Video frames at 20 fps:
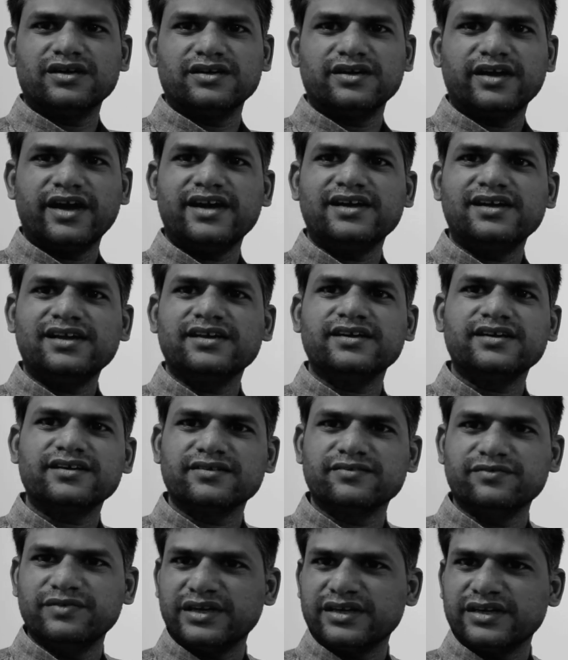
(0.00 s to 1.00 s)
handling
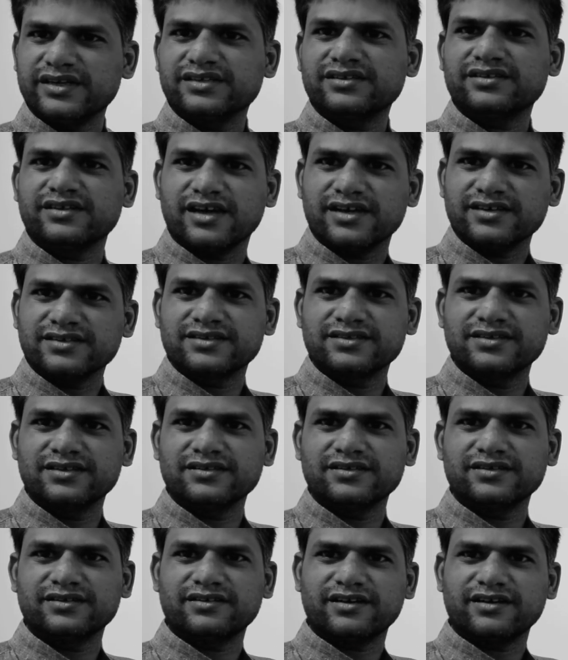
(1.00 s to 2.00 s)
various tasks,
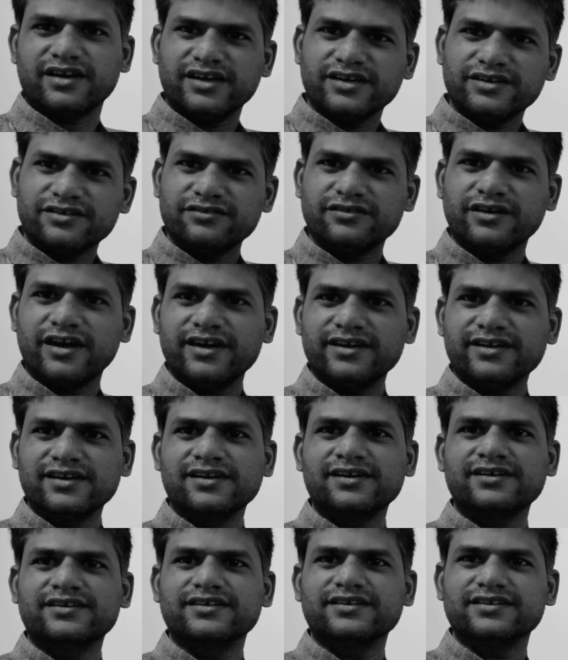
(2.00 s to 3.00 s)
trying to
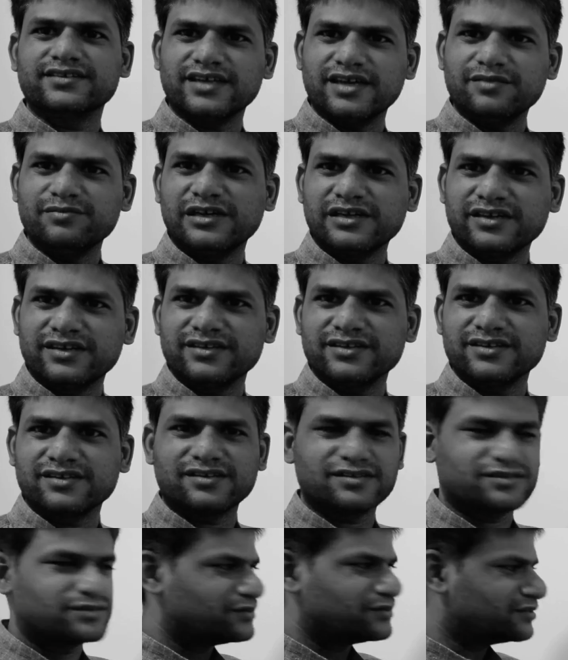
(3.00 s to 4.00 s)
handle it
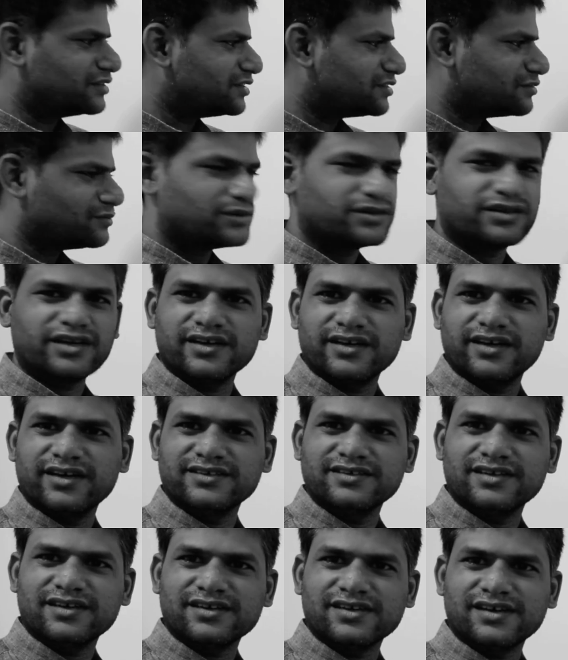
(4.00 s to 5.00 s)
simultaneously. So that's what
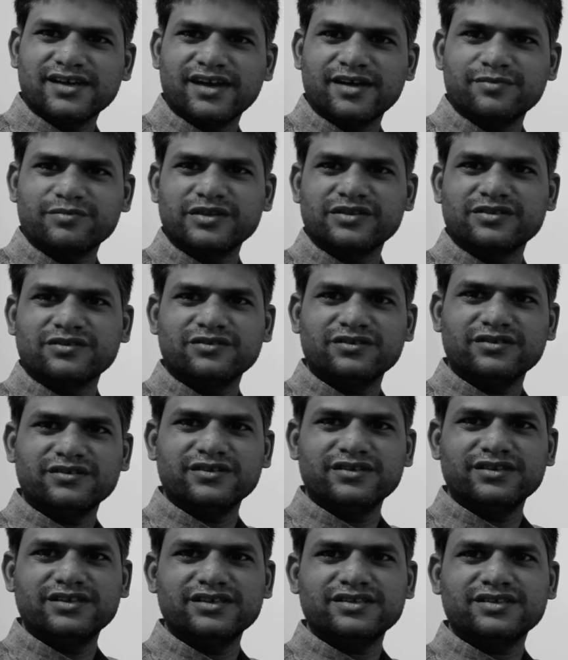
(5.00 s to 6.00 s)
exactly happened. So
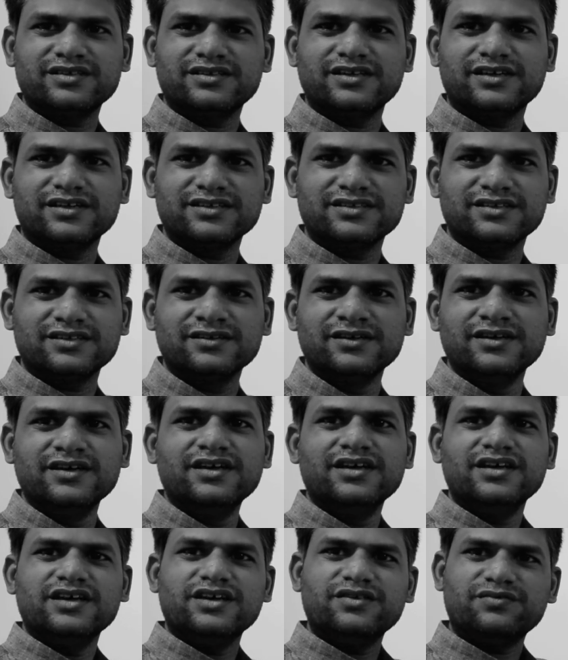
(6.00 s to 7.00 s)
this is the reason
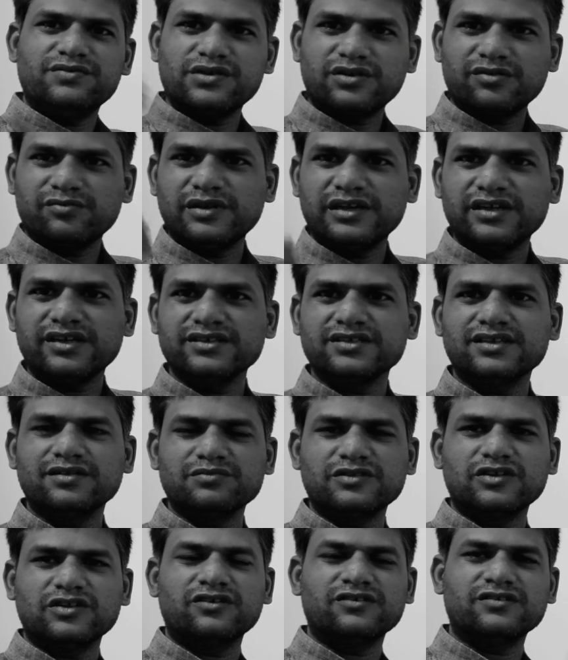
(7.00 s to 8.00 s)
if you are building
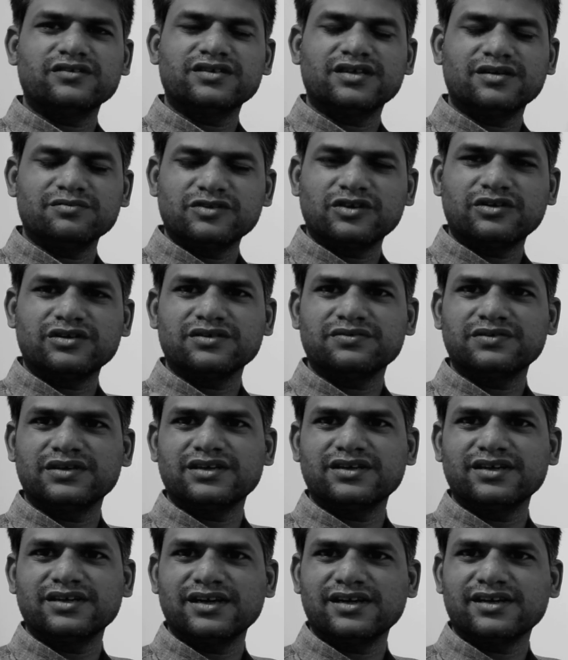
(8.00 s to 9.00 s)
some sort of
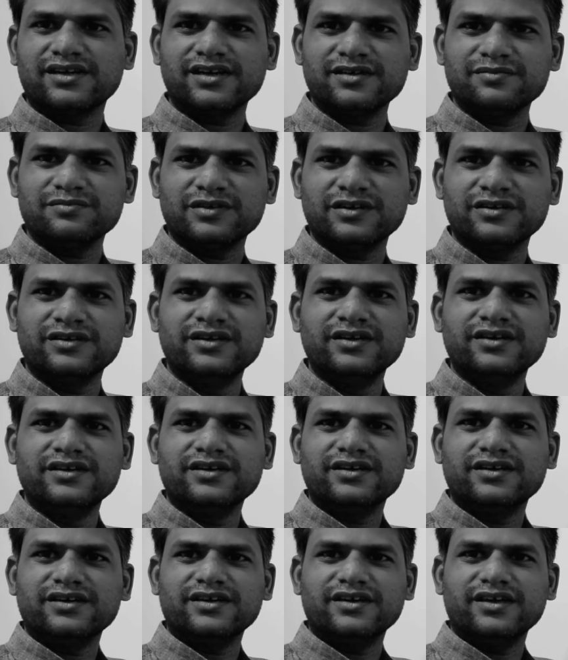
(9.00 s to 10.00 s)
a real-time
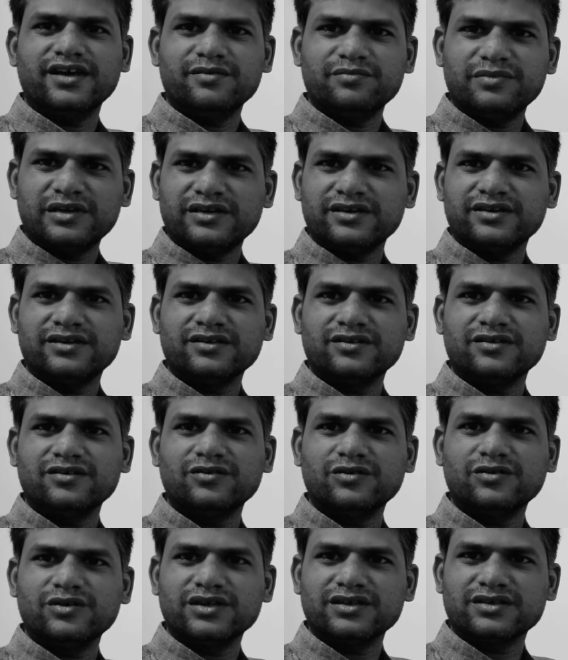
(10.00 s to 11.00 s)
embedded
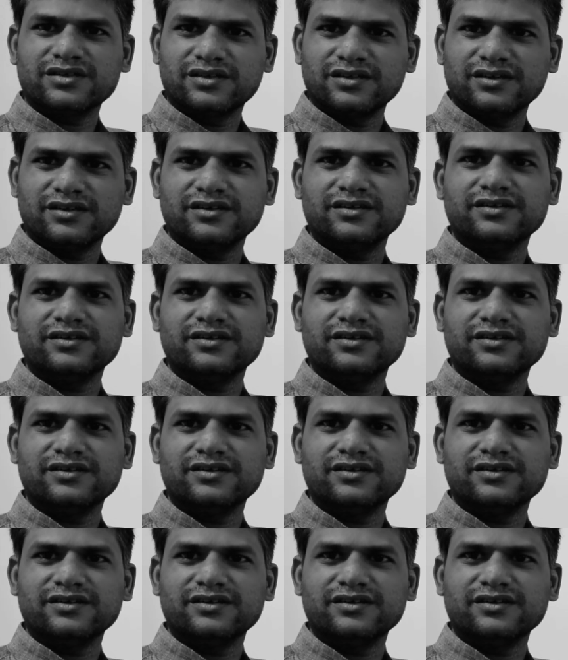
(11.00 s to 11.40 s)
OS